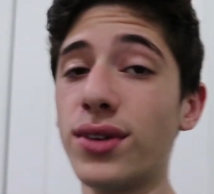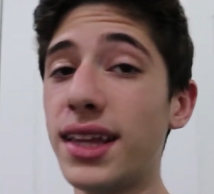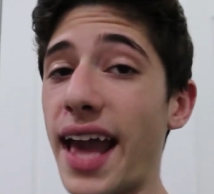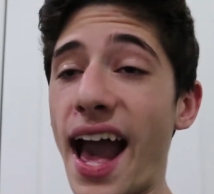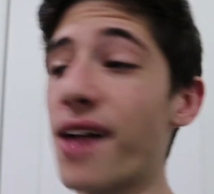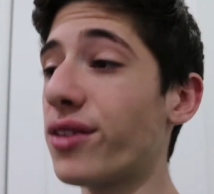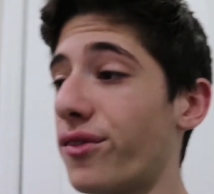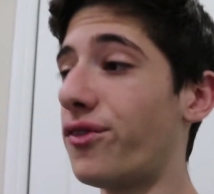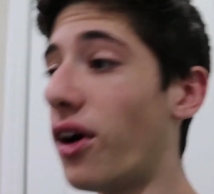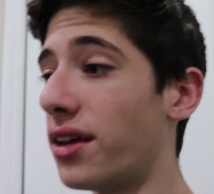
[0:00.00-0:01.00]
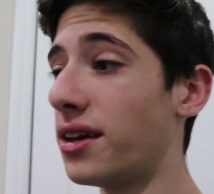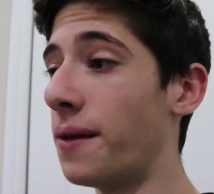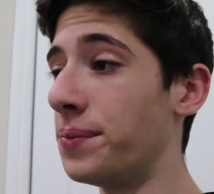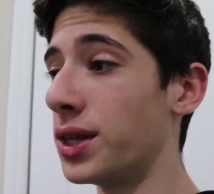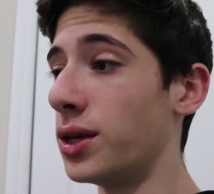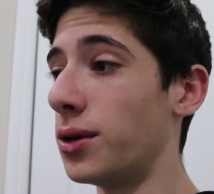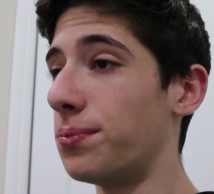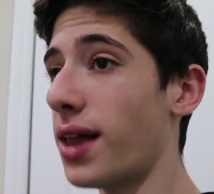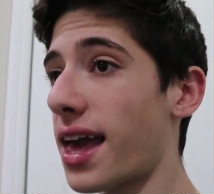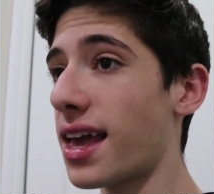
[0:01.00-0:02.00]
really having fun
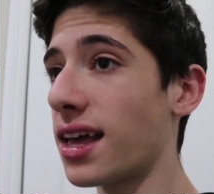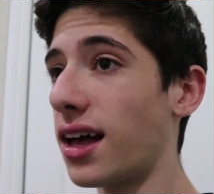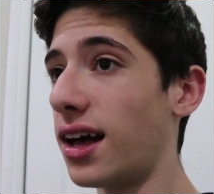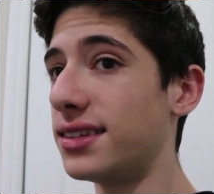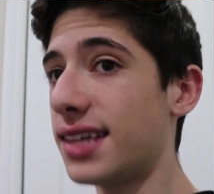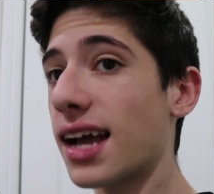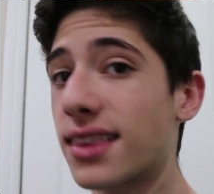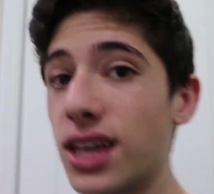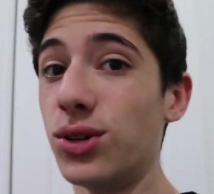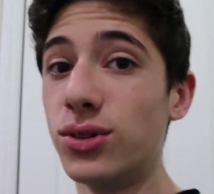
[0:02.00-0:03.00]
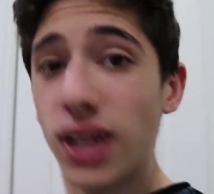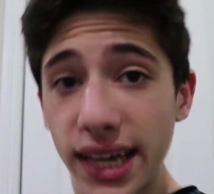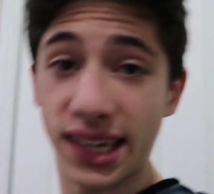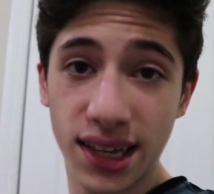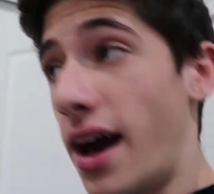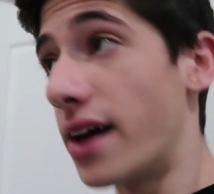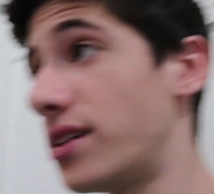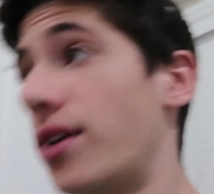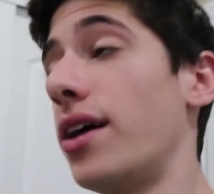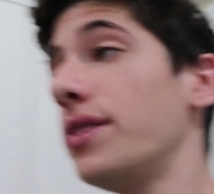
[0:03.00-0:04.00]
playing a deck that you like. I
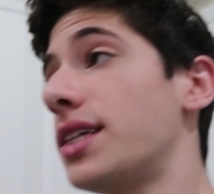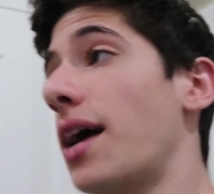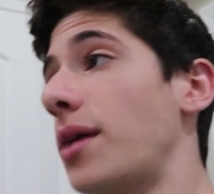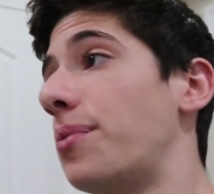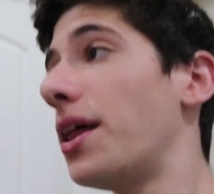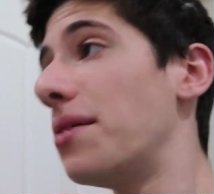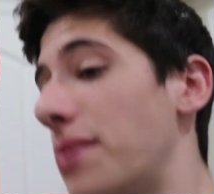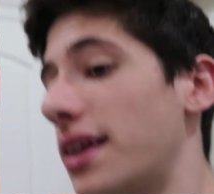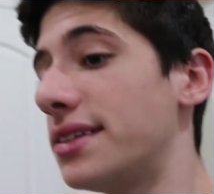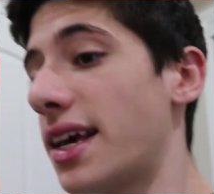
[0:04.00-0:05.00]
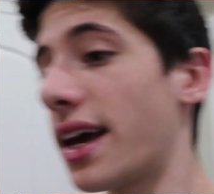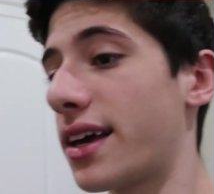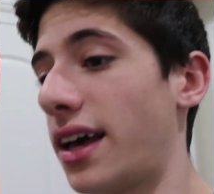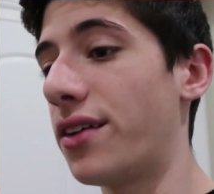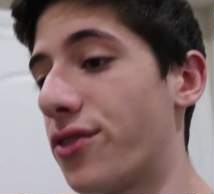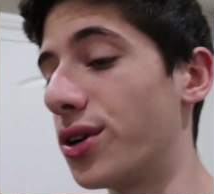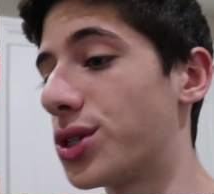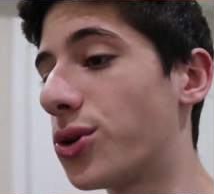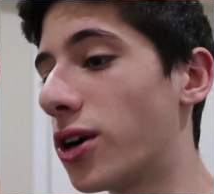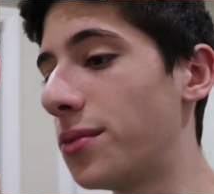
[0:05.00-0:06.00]
don't know, every time I play a meta deck for a
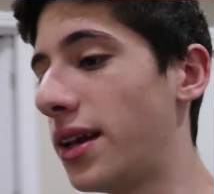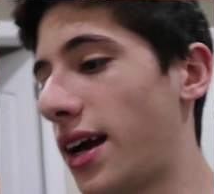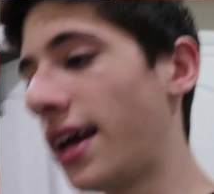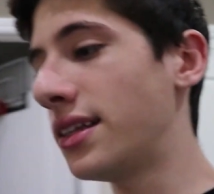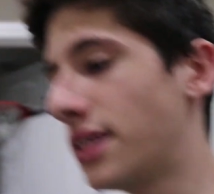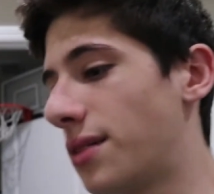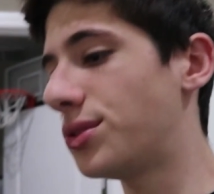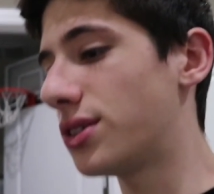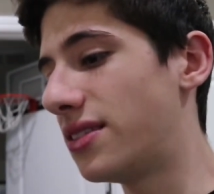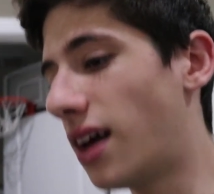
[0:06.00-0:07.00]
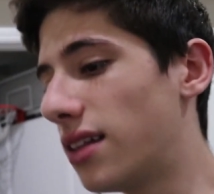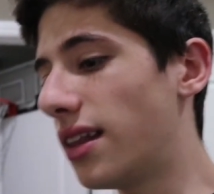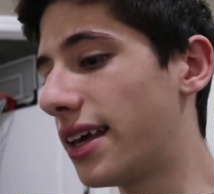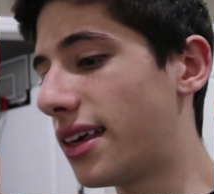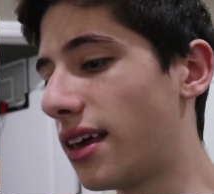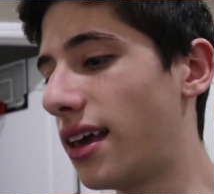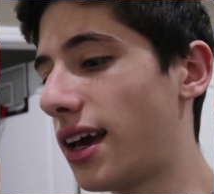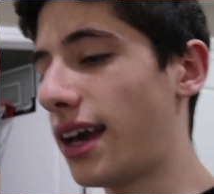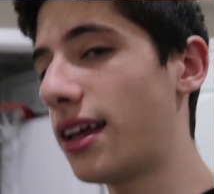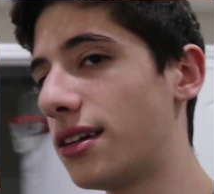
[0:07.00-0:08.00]
tournament, I end up just not liking it,
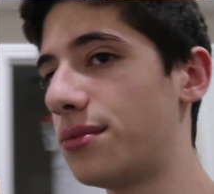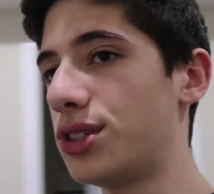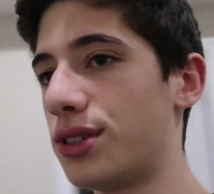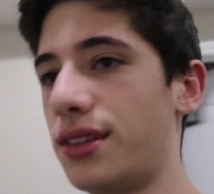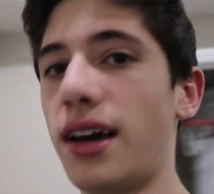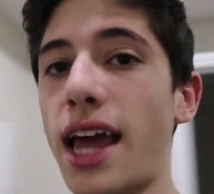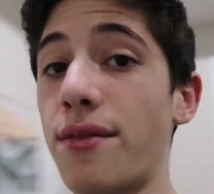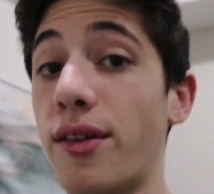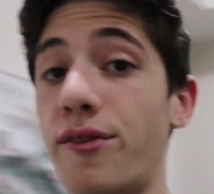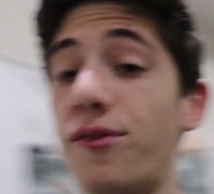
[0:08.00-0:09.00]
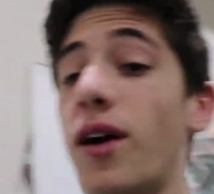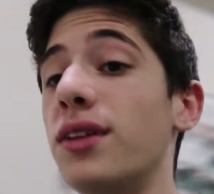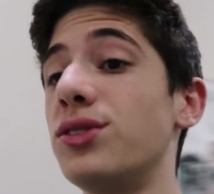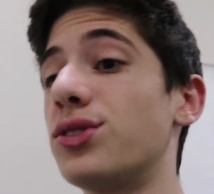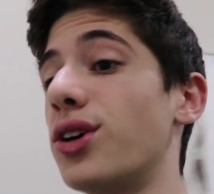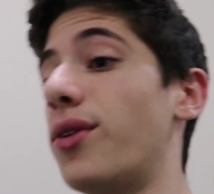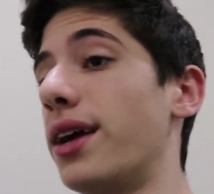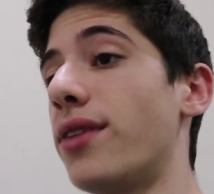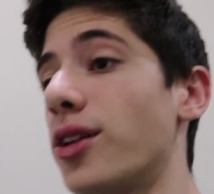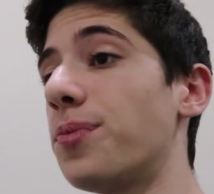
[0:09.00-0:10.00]
I end up just not having fun, so
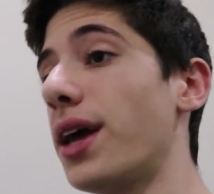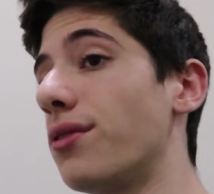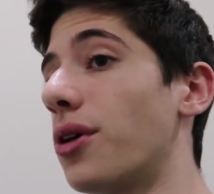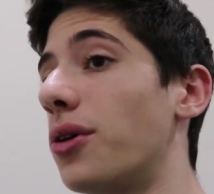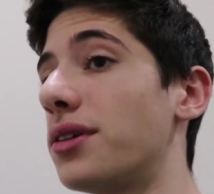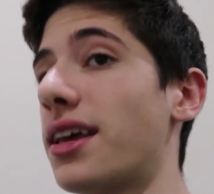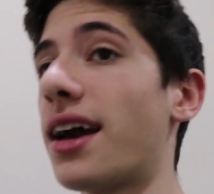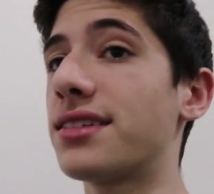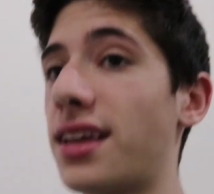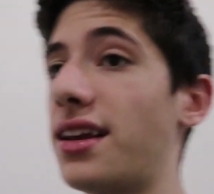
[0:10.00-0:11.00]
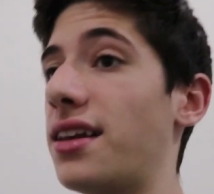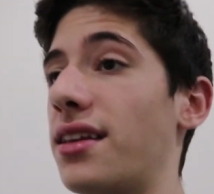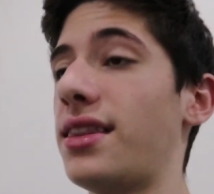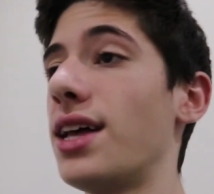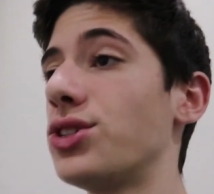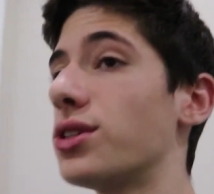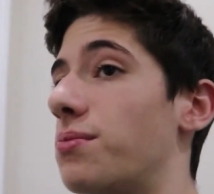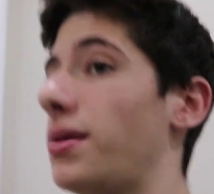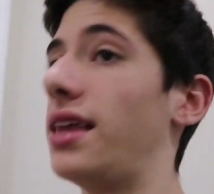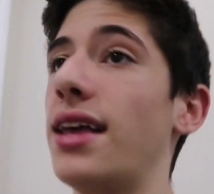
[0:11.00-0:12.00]
I'd rather play rogue decks, and that's just
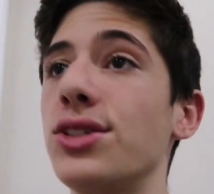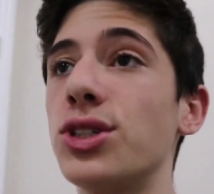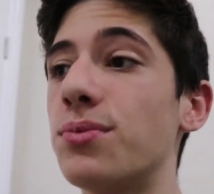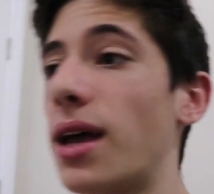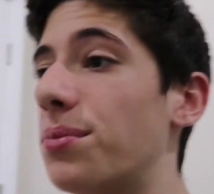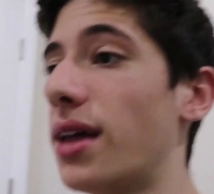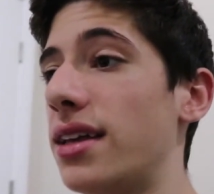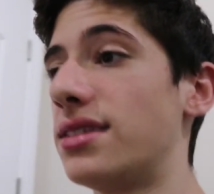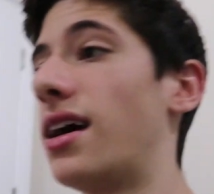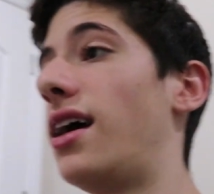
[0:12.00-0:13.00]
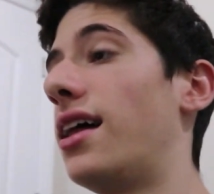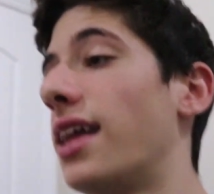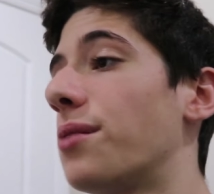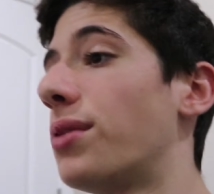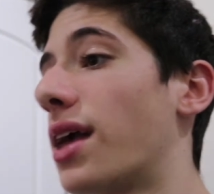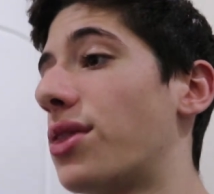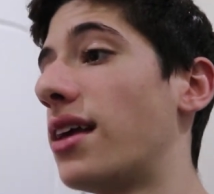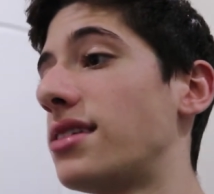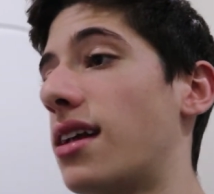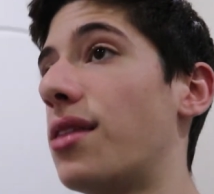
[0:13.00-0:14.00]
me, that's just my playstyle. I like playing
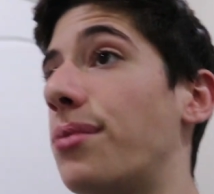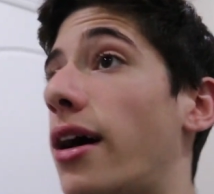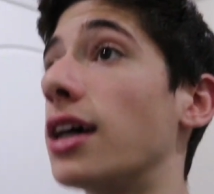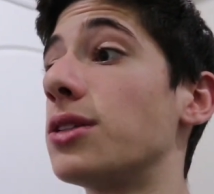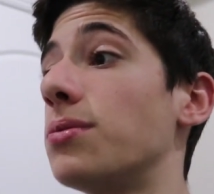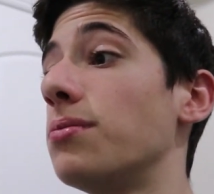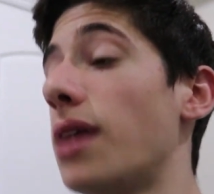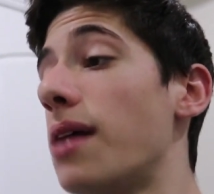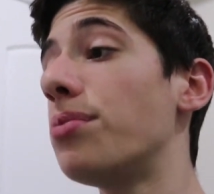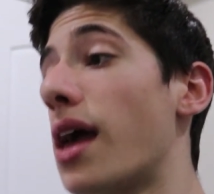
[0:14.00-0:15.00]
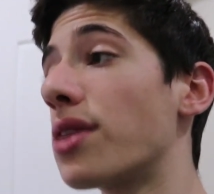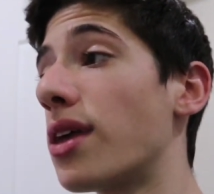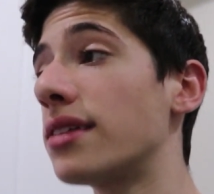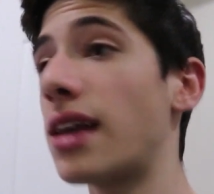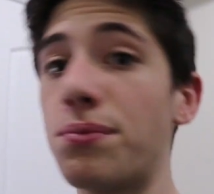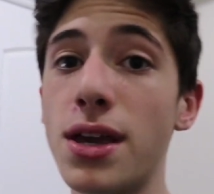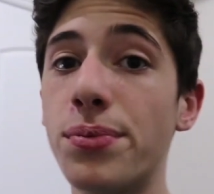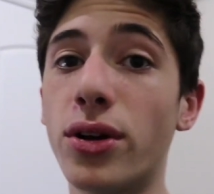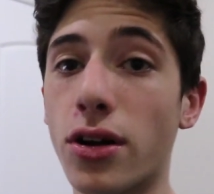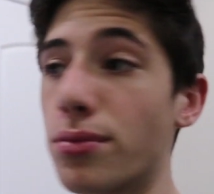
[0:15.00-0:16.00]
things out of the box, and playing things that
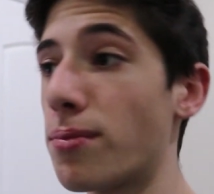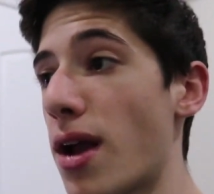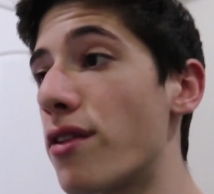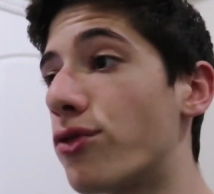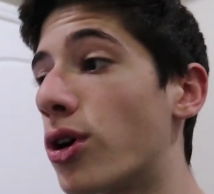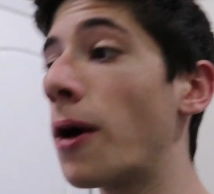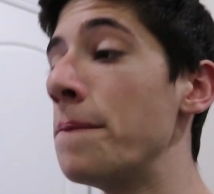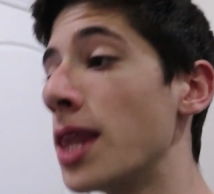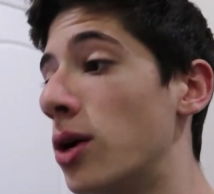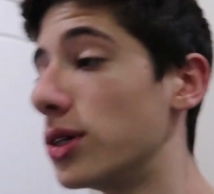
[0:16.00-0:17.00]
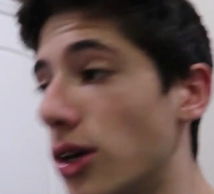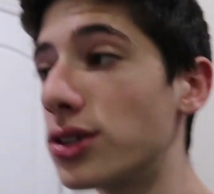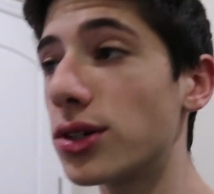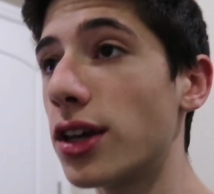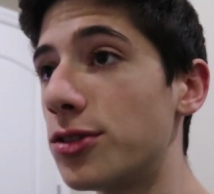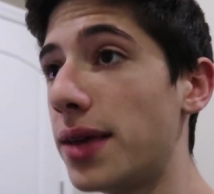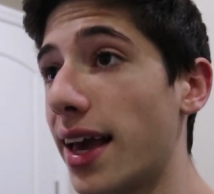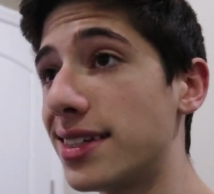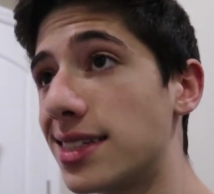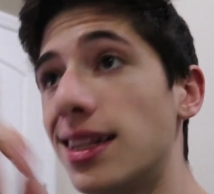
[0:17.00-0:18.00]
people aren't prepared for, which also gives me
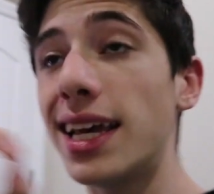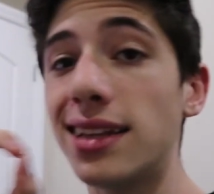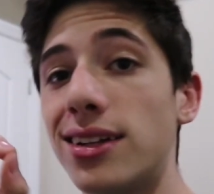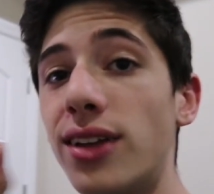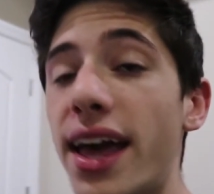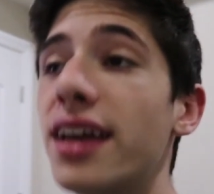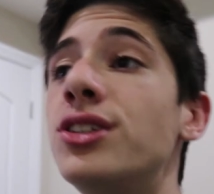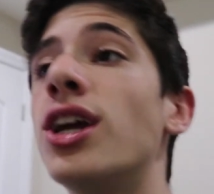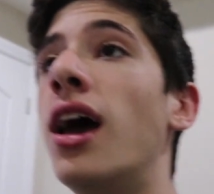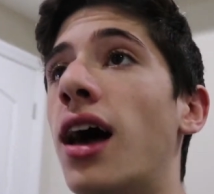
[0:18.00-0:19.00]
a slight little edge.